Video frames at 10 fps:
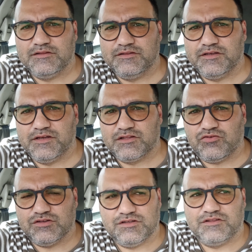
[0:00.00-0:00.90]
The
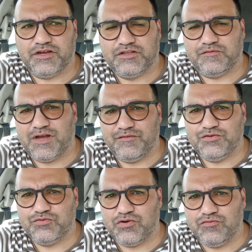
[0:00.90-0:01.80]
ticket costed
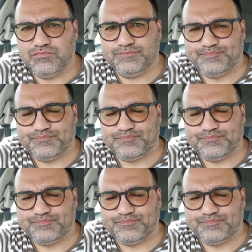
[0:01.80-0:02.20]
€35